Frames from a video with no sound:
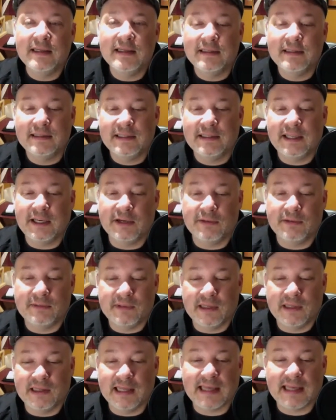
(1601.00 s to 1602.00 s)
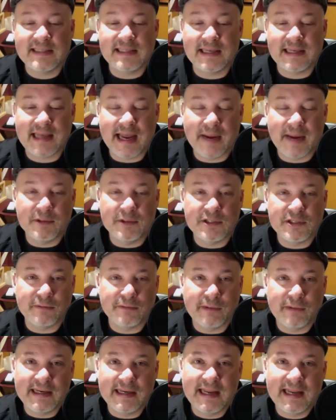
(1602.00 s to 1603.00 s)
Alexa cameras or
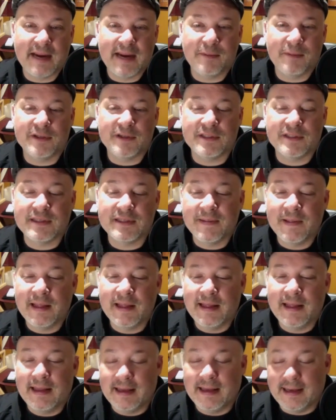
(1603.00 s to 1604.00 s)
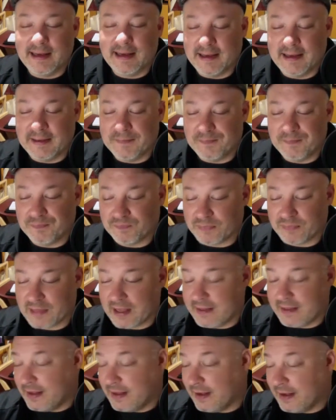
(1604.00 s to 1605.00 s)
Red cameras. And
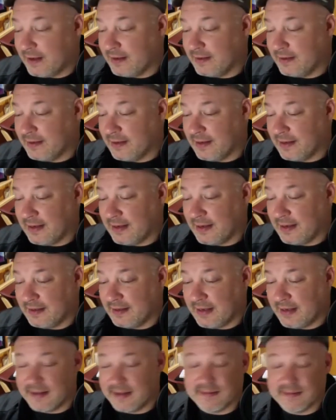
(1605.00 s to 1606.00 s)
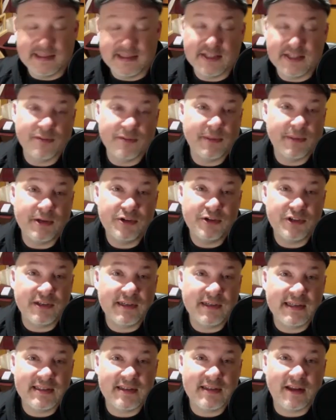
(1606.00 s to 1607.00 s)
then the distribution
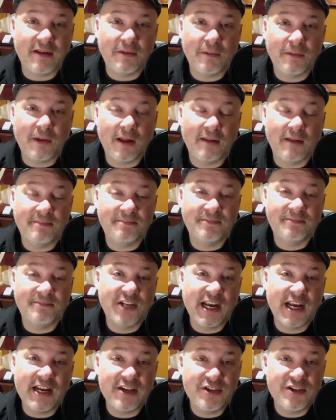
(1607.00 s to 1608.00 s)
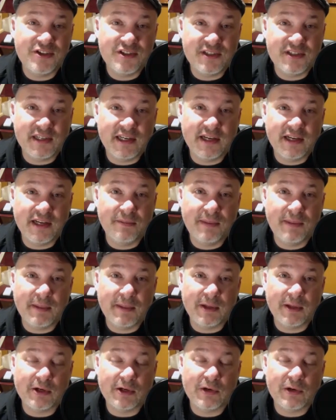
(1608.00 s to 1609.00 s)
has all changed.
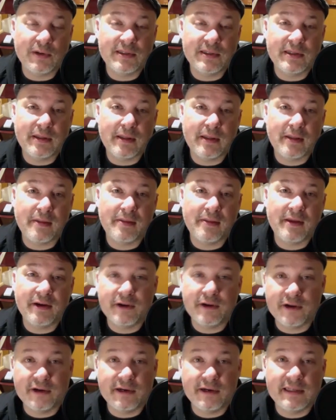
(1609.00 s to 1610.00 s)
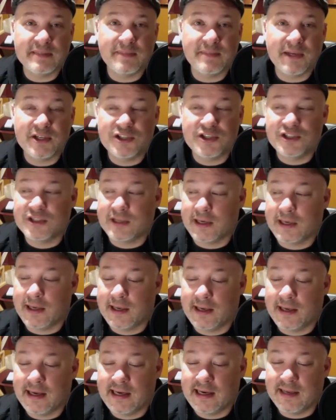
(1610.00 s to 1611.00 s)
People aren't going to the theater as much
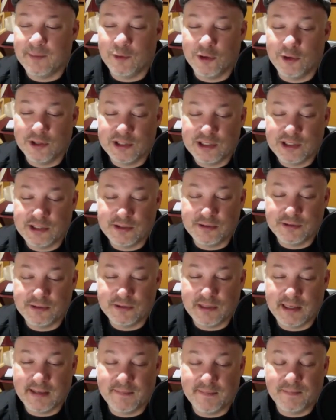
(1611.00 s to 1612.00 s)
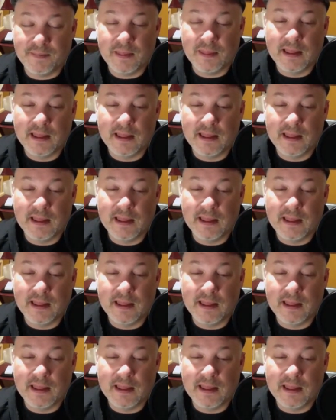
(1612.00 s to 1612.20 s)
anymore to